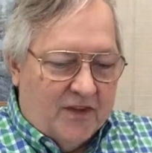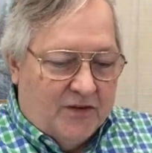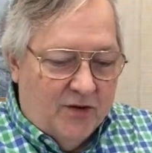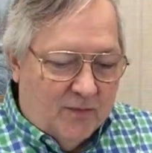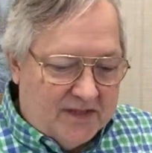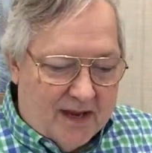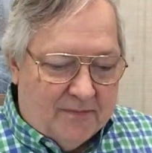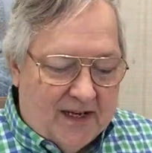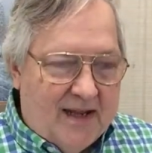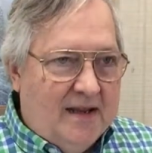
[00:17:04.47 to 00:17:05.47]
the tomb was
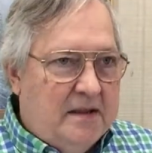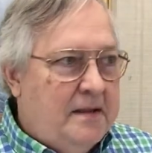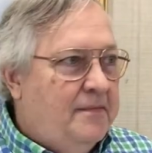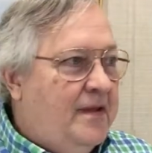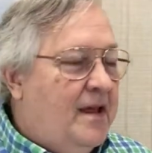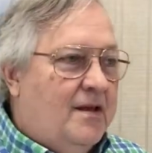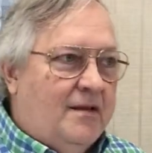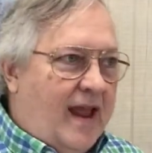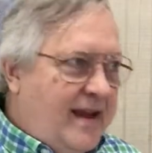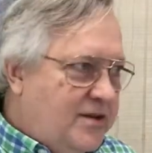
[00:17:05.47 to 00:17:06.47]
empty. You
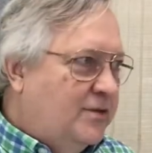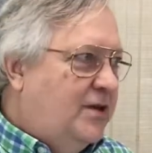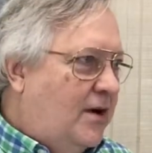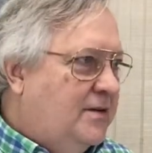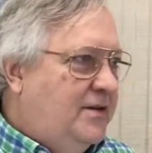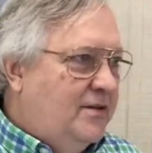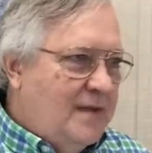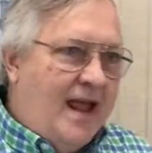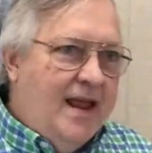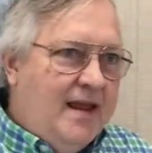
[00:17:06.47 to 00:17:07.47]
know, the angel talked to them.
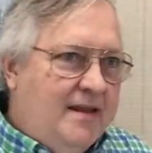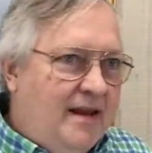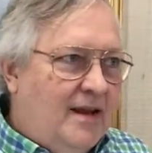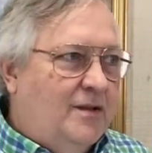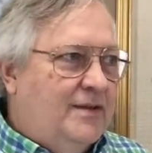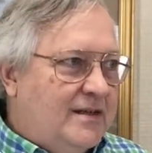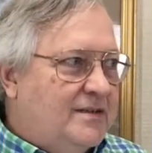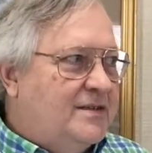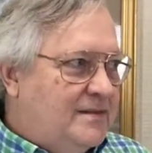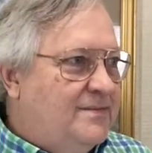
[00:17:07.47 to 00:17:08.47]
Hey, you know,
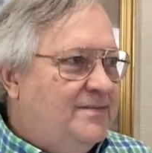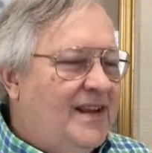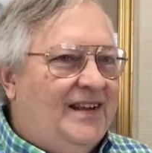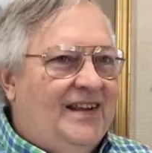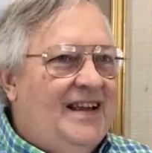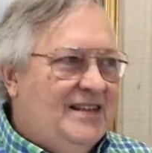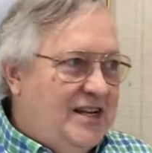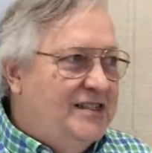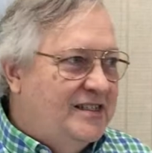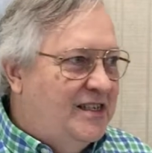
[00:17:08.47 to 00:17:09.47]
there's
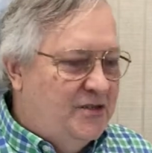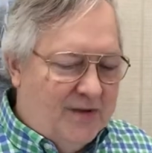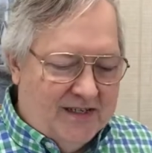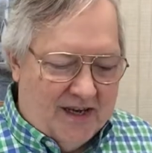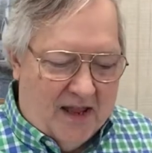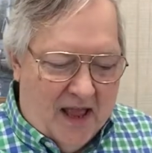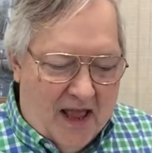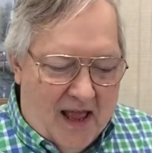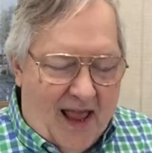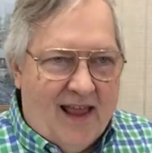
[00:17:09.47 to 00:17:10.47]
Jesus is risen.
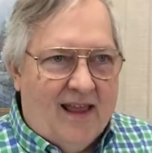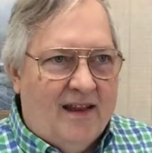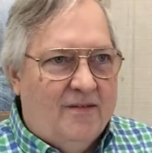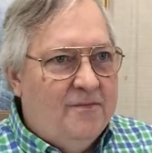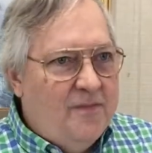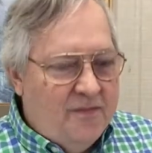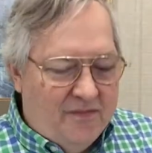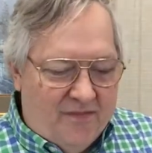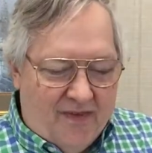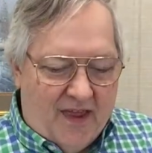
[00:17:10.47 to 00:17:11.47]
And
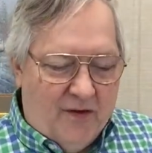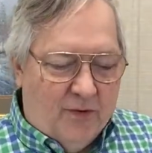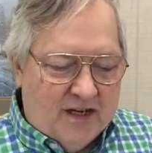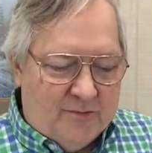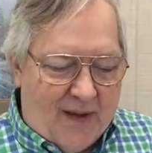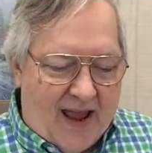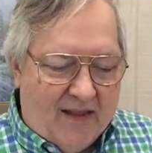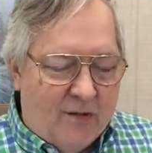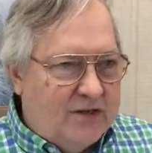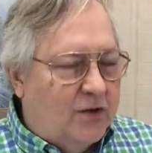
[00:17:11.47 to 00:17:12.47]
they rushed
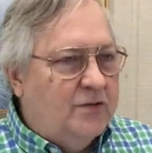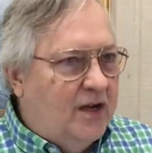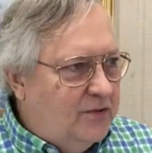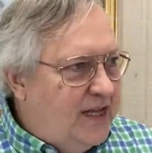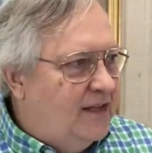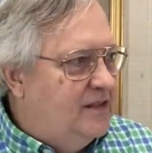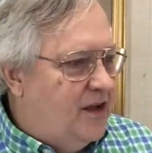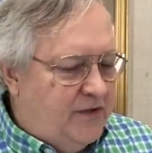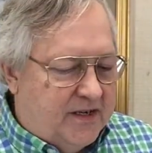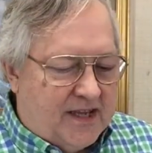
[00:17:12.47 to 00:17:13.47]
back. They were told, go tell his
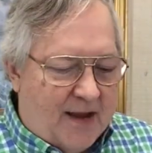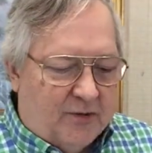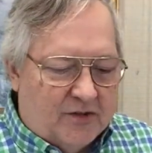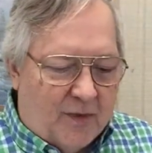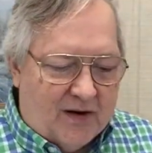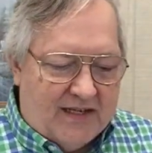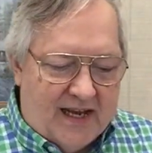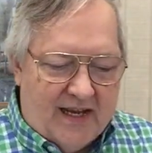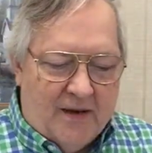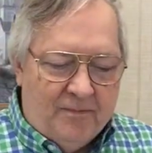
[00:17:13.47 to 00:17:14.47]
other disciples. Mark
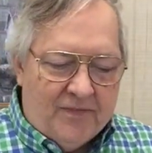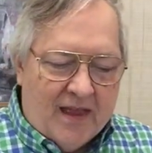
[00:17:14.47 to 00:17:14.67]
ten,